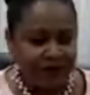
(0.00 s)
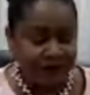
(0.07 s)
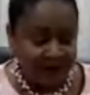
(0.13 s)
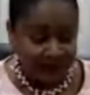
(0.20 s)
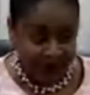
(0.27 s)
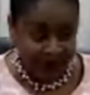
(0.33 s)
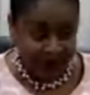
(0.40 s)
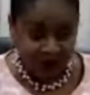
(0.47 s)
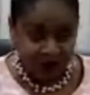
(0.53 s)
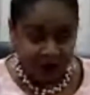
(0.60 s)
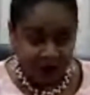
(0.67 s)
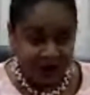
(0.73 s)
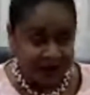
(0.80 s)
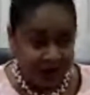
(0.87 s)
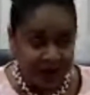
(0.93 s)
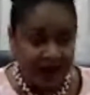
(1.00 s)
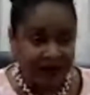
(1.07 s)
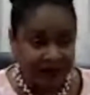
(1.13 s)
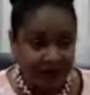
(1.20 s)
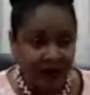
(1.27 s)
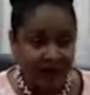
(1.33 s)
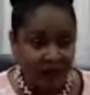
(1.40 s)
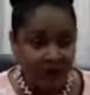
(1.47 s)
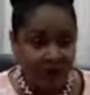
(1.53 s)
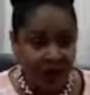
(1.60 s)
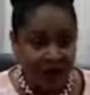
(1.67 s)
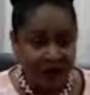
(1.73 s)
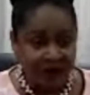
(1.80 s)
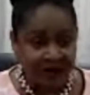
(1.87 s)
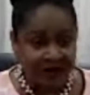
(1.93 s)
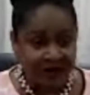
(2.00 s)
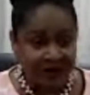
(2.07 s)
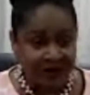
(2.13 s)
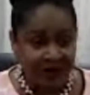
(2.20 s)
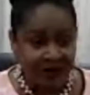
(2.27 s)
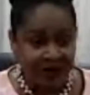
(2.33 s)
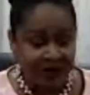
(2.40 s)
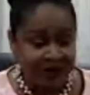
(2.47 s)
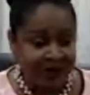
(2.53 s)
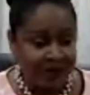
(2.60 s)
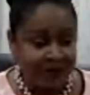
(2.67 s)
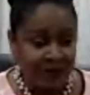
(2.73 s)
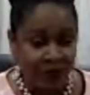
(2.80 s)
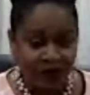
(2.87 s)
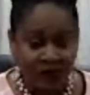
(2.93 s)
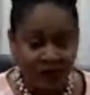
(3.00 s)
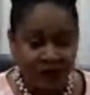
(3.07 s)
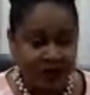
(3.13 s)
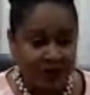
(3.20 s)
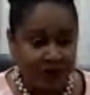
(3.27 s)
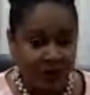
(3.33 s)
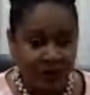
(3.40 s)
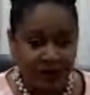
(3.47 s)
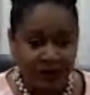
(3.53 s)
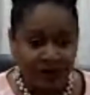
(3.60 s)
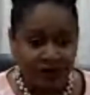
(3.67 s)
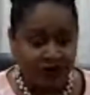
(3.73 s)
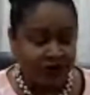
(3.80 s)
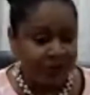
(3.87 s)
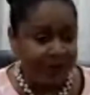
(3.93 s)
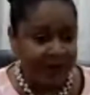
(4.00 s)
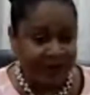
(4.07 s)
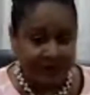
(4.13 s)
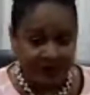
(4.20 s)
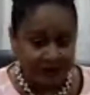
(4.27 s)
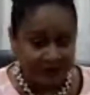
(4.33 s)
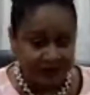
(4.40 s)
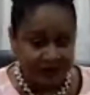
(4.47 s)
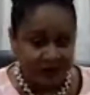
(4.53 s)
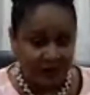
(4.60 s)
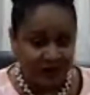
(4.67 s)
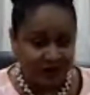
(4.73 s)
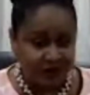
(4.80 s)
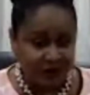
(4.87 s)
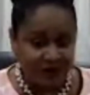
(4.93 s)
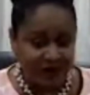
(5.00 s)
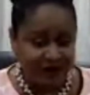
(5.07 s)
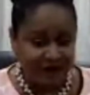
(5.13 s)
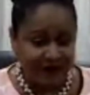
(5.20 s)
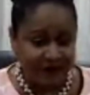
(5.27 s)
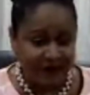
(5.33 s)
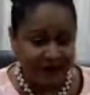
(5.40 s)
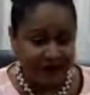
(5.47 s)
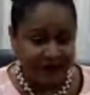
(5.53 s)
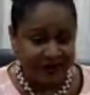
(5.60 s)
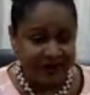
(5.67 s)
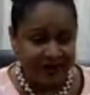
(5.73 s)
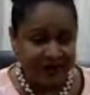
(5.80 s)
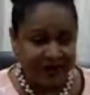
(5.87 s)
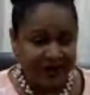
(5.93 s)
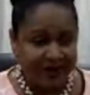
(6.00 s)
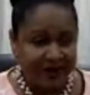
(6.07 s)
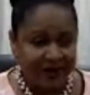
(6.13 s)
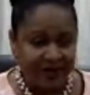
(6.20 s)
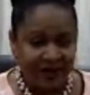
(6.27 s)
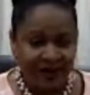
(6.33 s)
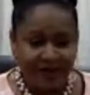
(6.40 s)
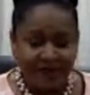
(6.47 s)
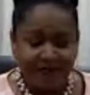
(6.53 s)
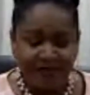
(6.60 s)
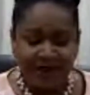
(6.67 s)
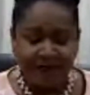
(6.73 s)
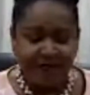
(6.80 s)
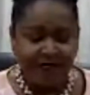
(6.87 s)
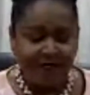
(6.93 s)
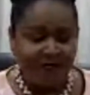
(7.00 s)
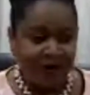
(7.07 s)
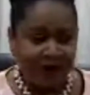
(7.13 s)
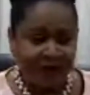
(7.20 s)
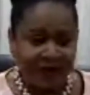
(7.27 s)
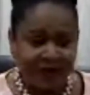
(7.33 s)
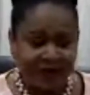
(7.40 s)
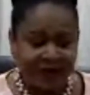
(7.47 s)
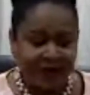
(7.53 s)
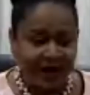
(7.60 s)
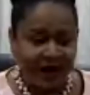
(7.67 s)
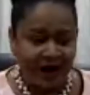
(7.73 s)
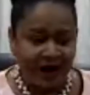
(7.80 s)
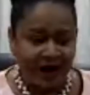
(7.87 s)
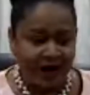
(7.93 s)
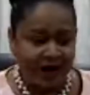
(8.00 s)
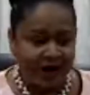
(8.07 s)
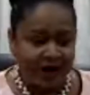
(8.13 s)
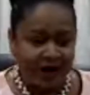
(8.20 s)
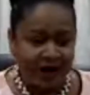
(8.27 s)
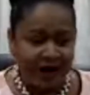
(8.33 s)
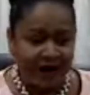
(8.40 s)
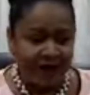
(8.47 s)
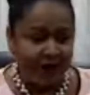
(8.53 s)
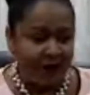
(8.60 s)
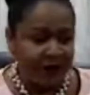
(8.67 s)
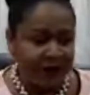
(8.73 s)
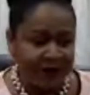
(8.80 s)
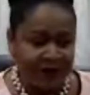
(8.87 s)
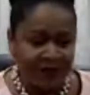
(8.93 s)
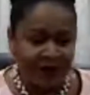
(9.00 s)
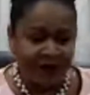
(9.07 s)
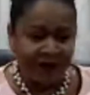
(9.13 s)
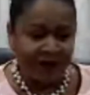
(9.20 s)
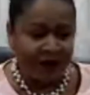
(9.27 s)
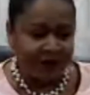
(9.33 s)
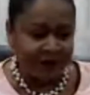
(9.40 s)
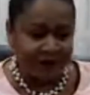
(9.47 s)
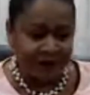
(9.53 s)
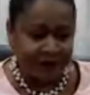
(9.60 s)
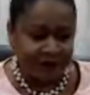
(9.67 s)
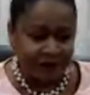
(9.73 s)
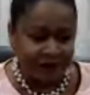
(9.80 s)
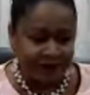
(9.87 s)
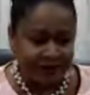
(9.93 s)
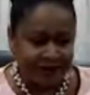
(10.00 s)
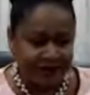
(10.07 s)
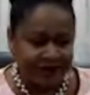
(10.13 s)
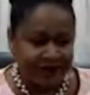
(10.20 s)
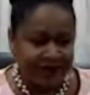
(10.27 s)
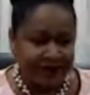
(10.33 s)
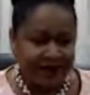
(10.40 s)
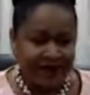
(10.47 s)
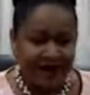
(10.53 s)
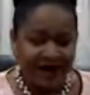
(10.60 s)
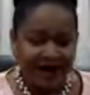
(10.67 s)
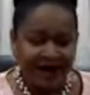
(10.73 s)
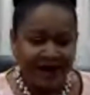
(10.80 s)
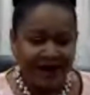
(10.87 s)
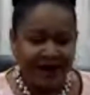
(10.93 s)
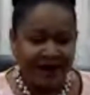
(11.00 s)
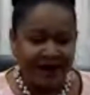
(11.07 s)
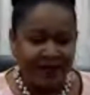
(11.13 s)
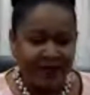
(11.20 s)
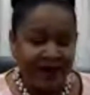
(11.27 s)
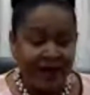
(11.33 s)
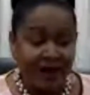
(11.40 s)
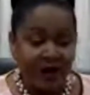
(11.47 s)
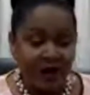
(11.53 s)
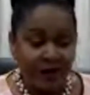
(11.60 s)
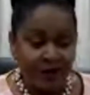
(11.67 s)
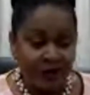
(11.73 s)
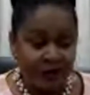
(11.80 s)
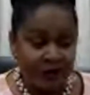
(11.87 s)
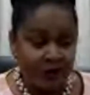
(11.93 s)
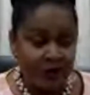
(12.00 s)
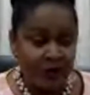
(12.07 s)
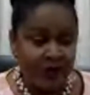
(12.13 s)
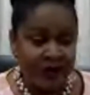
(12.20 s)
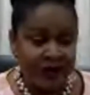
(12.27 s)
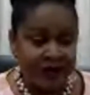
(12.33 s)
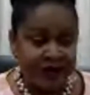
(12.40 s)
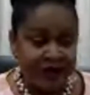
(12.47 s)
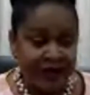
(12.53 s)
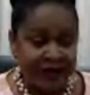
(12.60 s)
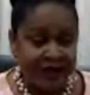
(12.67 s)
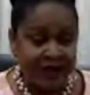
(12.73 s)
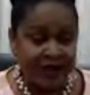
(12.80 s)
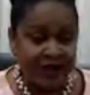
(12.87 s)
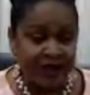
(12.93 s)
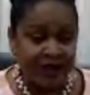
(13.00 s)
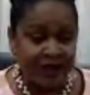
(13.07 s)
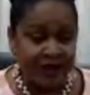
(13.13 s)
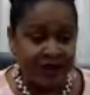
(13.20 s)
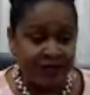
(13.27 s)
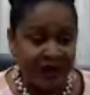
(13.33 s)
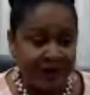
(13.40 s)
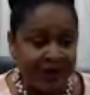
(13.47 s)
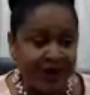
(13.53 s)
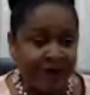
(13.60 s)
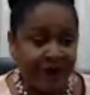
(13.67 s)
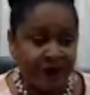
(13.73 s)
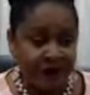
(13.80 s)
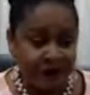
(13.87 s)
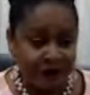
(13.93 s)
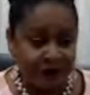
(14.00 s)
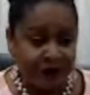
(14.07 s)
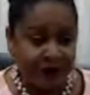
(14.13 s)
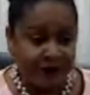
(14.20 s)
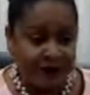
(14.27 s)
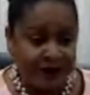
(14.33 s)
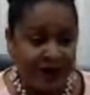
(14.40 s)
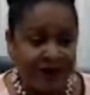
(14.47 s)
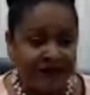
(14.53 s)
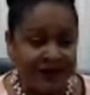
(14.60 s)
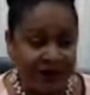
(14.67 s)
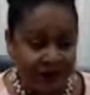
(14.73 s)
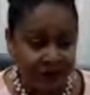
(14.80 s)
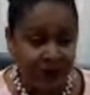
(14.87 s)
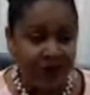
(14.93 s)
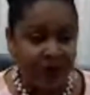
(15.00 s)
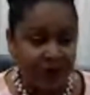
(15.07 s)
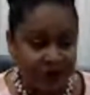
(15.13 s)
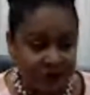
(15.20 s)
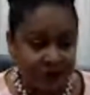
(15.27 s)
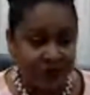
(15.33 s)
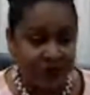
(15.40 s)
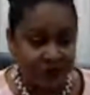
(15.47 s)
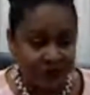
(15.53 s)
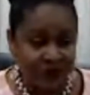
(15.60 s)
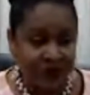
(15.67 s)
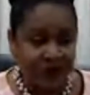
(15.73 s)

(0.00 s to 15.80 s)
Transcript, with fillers: financially and otherwise. I mean, the emotional support is tremendous also in my family my big brothers are have always been my father figures. And my younger brother, who thinks that he is my big brother, behaves that way also.